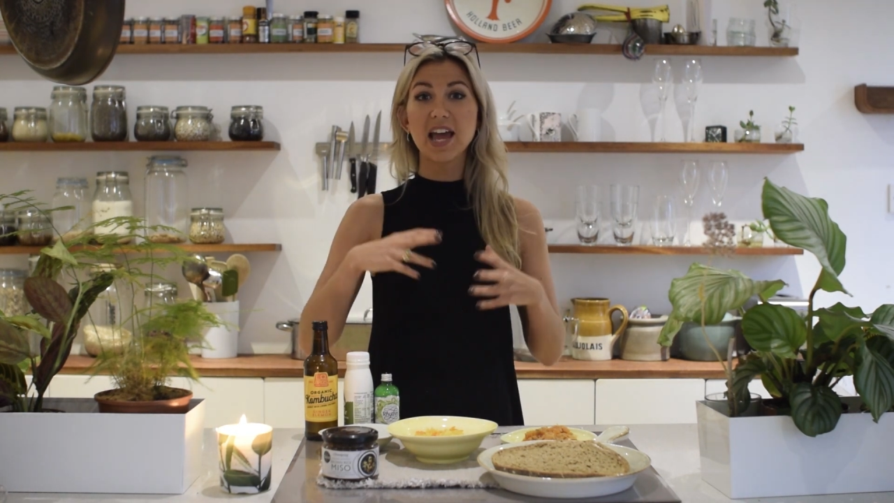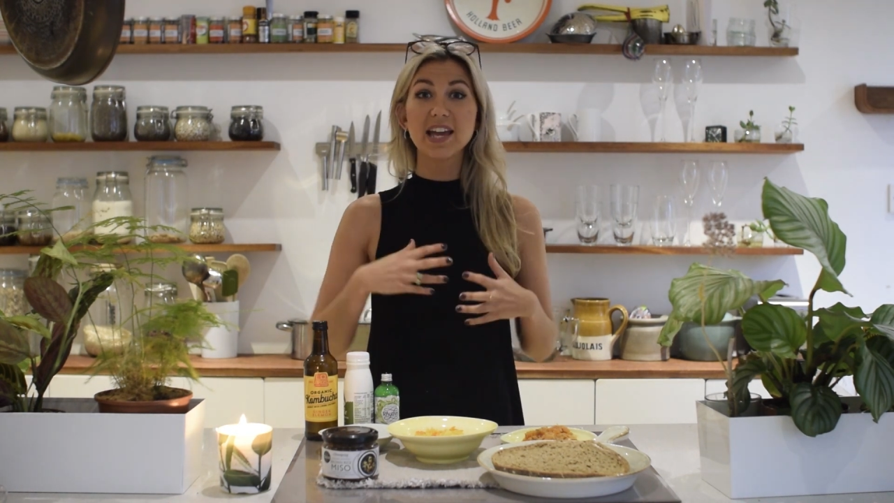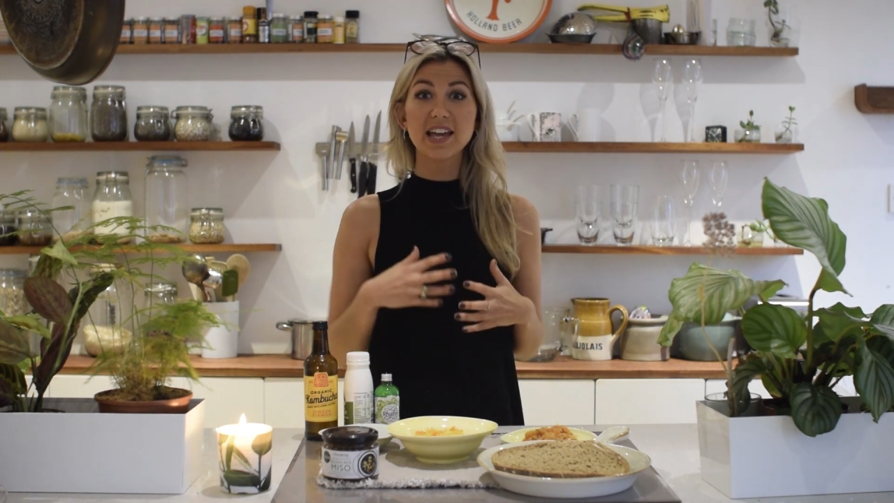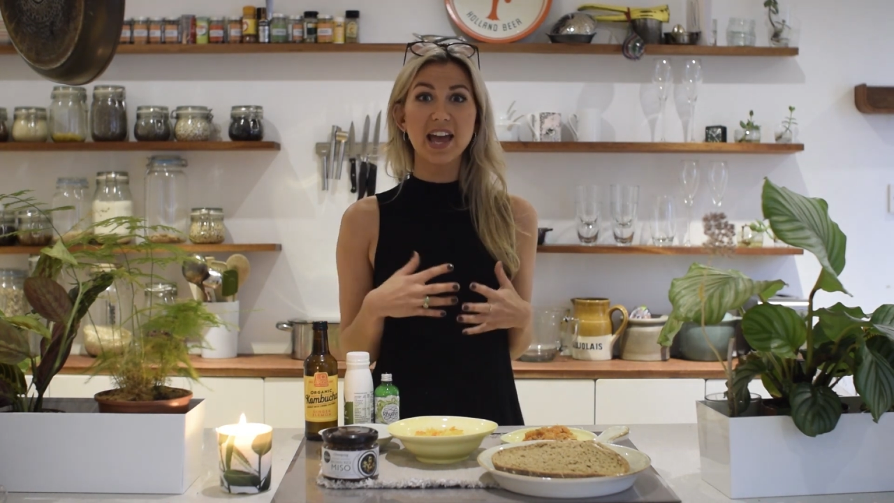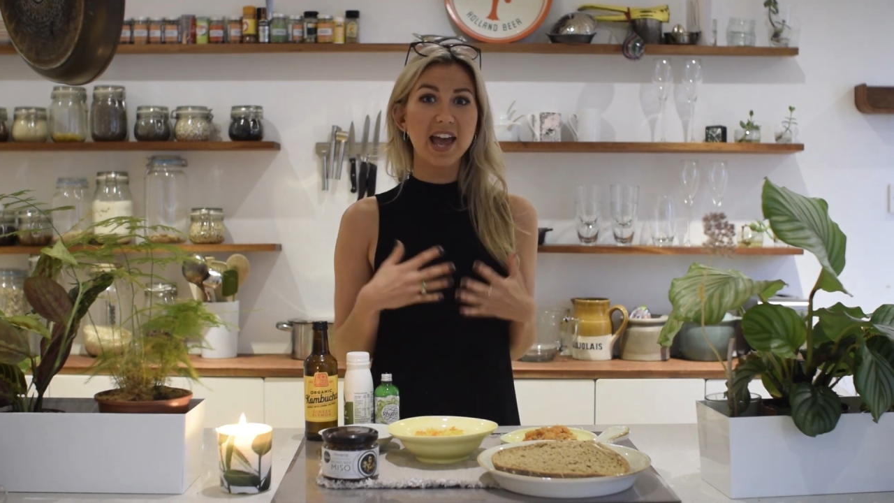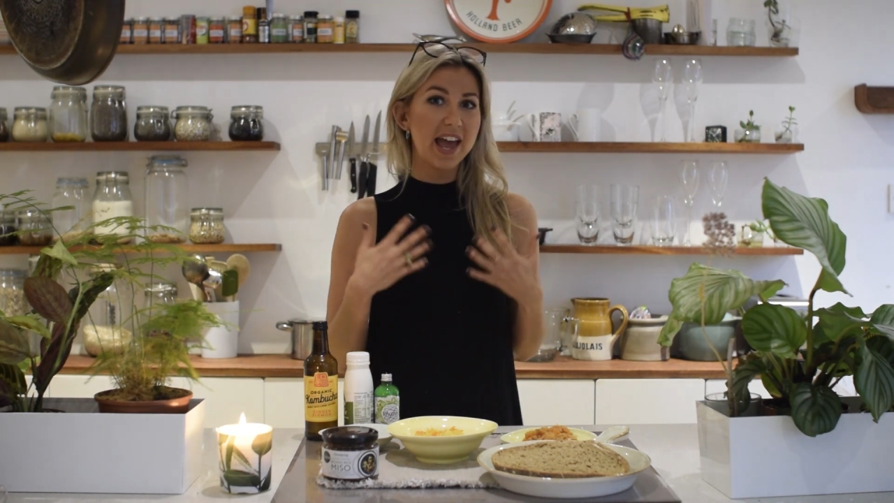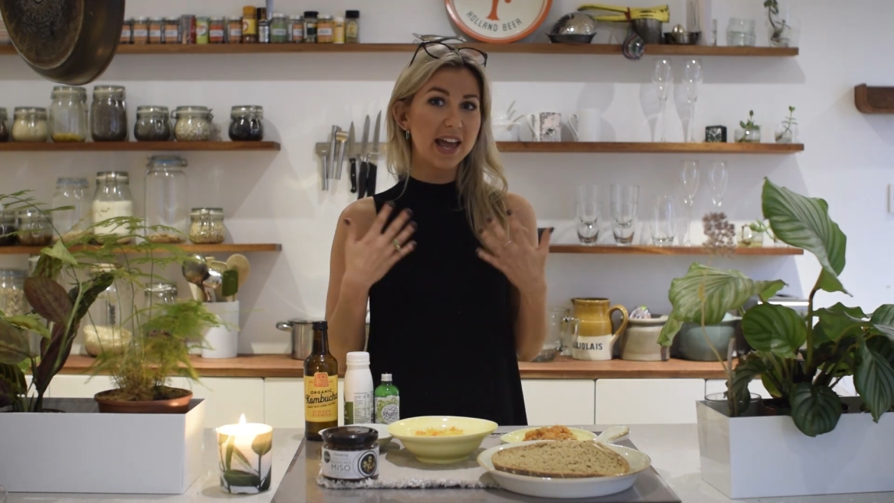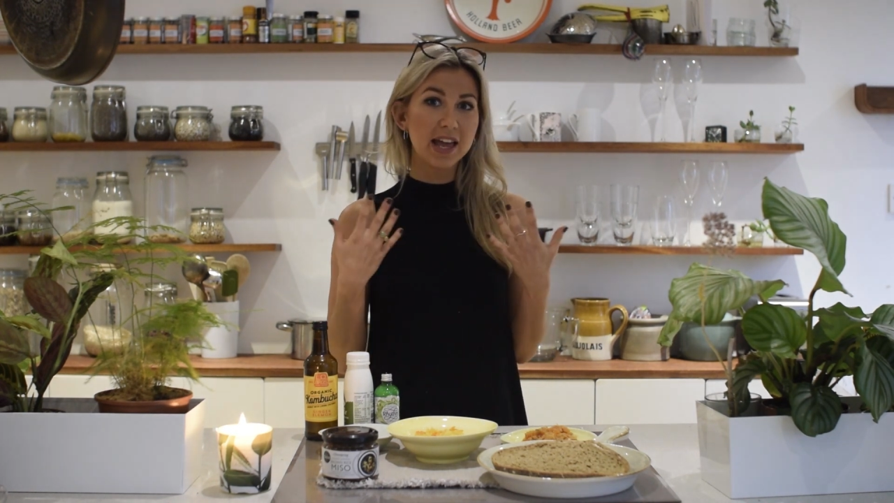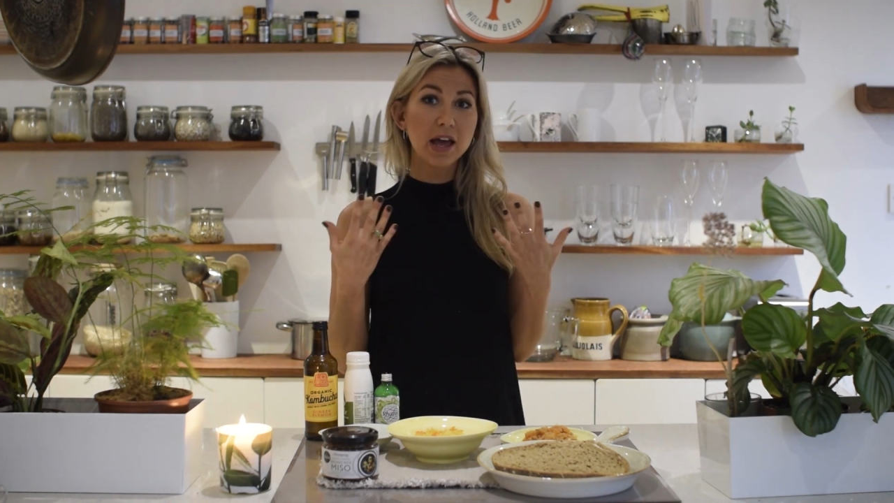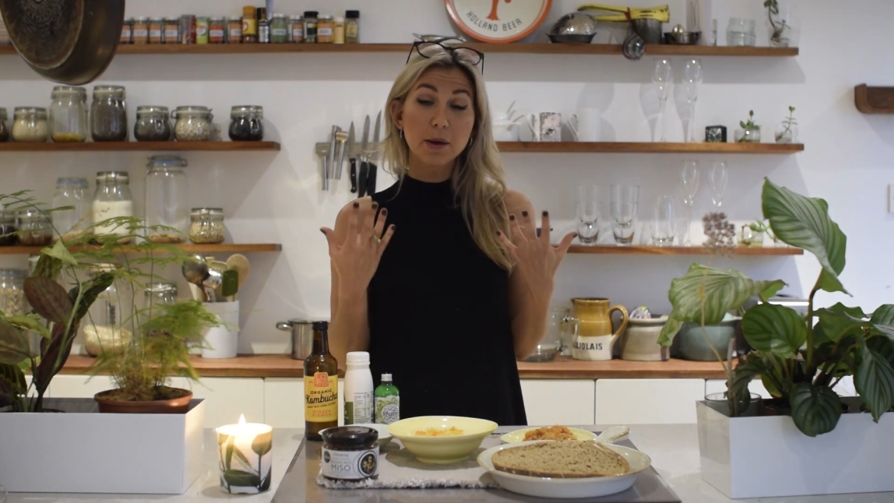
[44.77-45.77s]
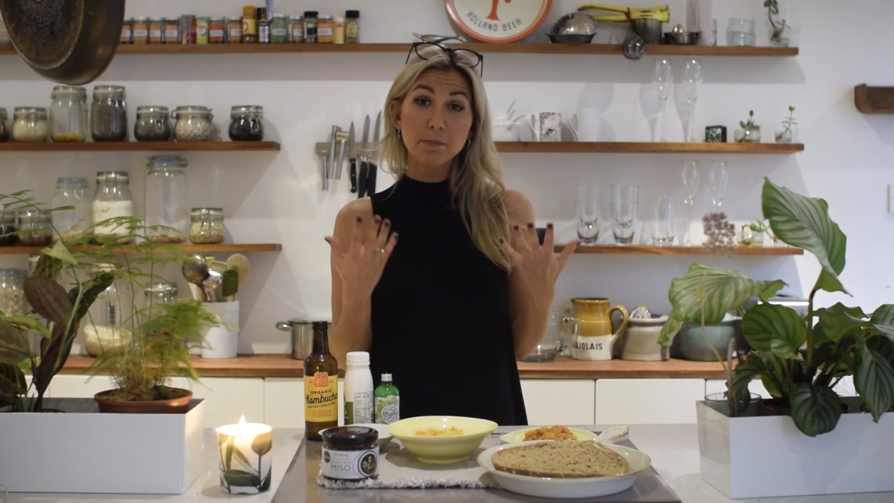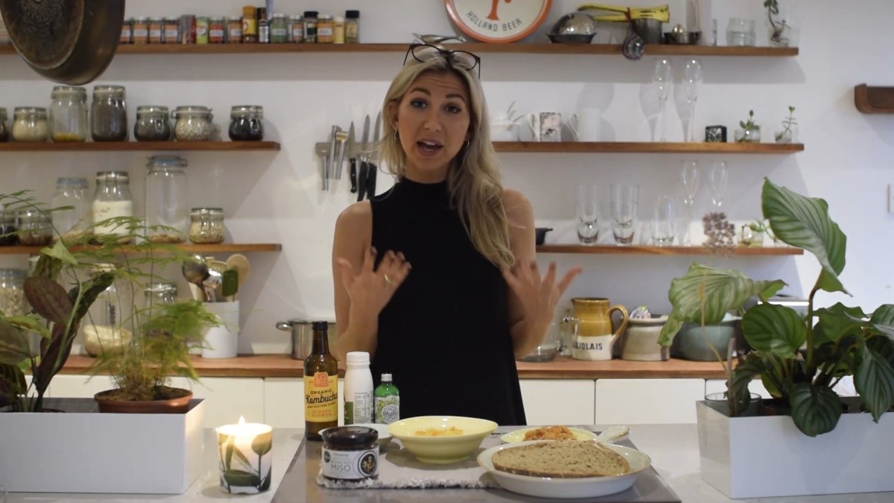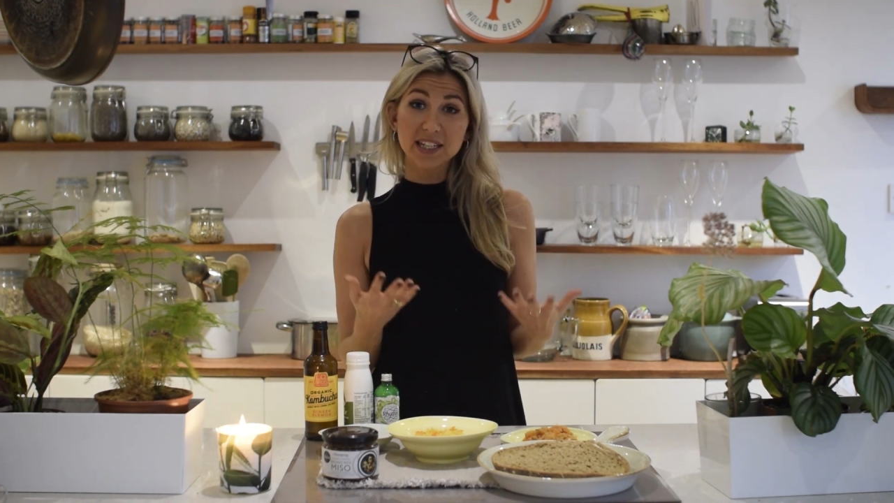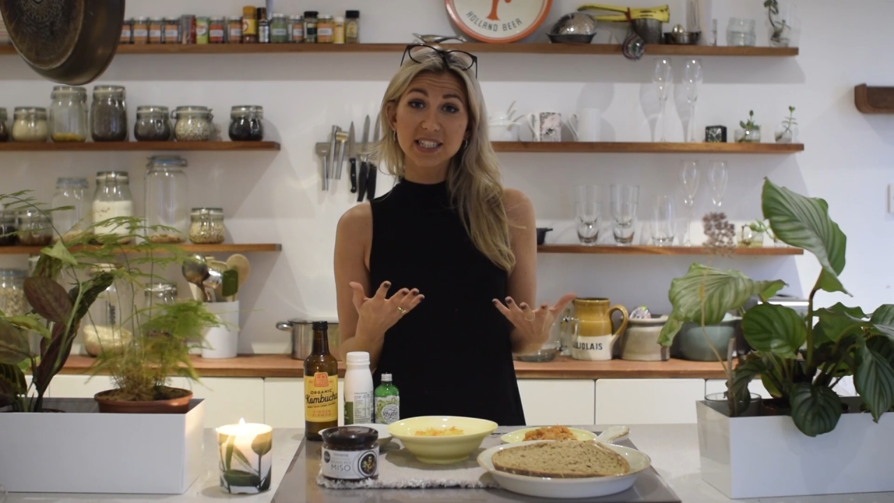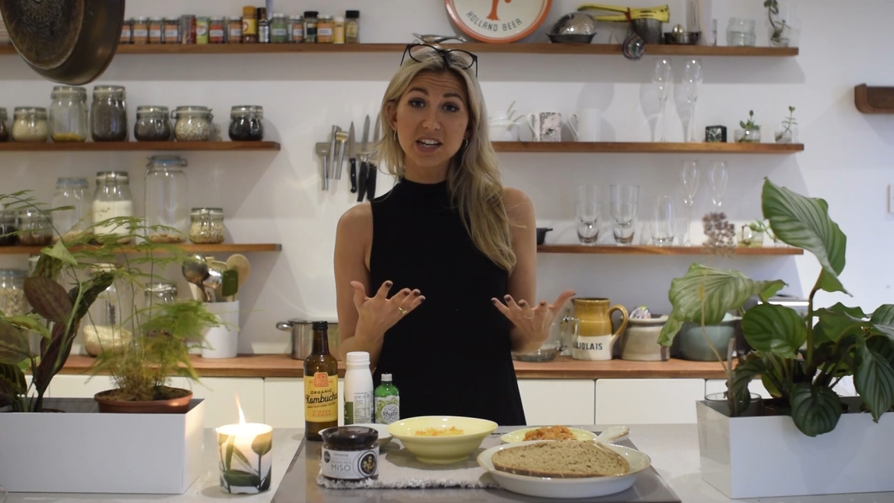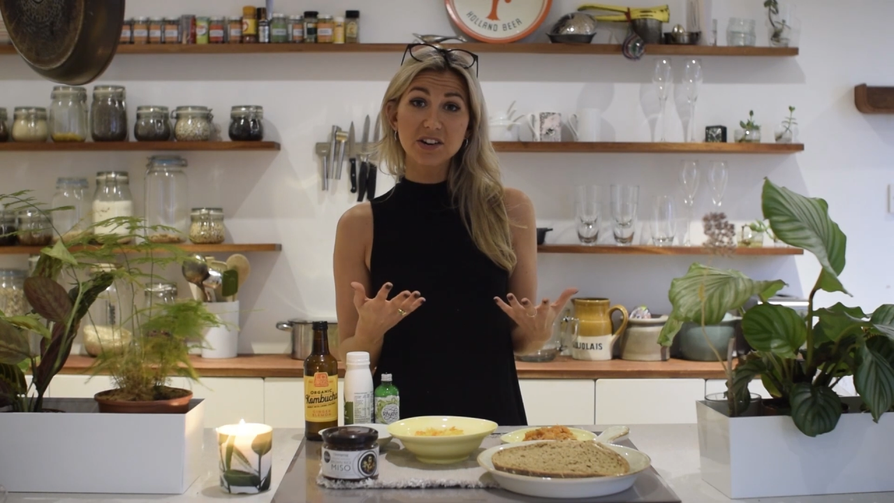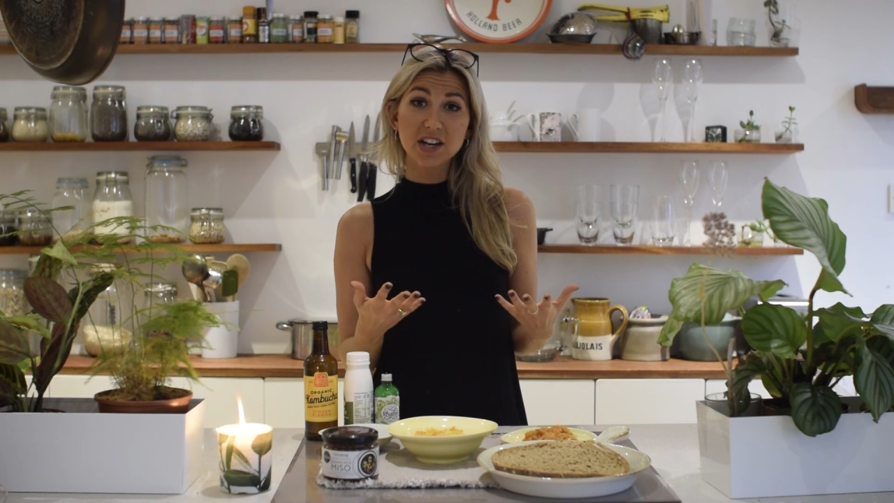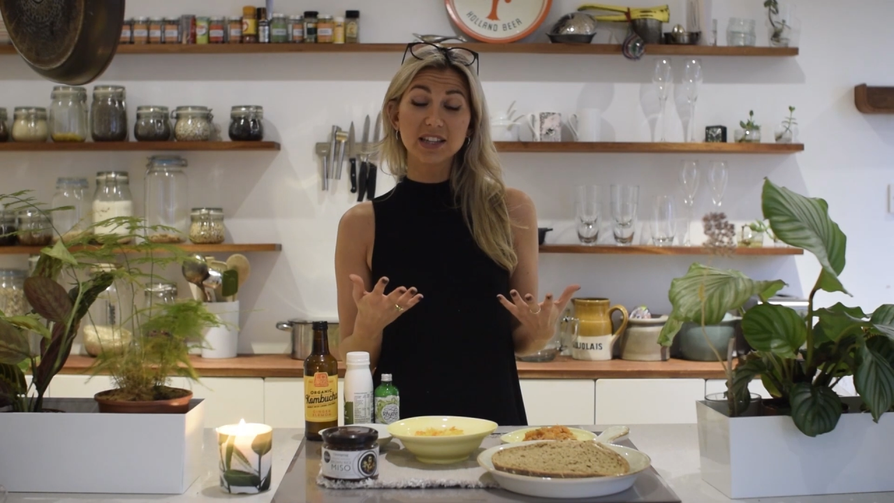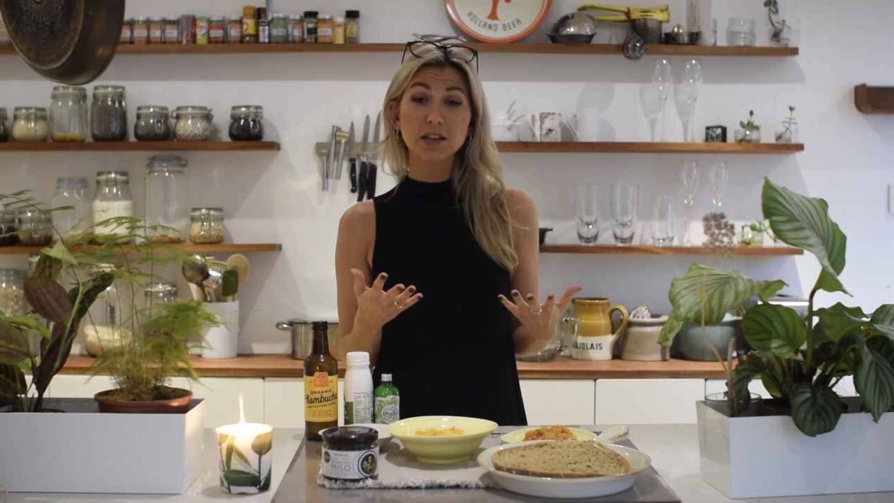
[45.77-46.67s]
aka bacteria,